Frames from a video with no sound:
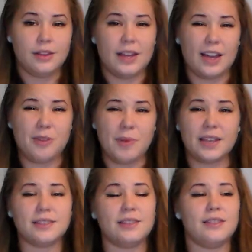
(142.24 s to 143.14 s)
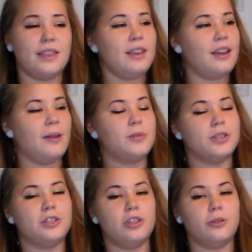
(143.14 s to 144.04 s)
Now you may think I'm
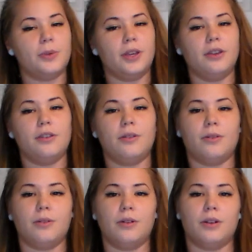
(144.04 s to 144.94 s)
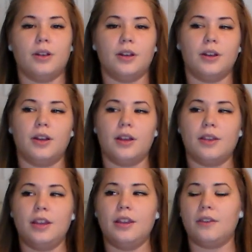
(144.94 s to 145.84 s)
just stupid or
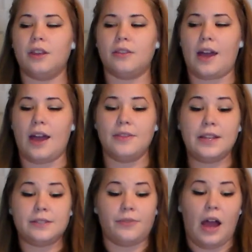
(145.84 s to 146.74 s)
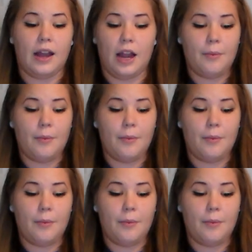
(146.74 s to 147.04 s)
anything like that, and that's fine.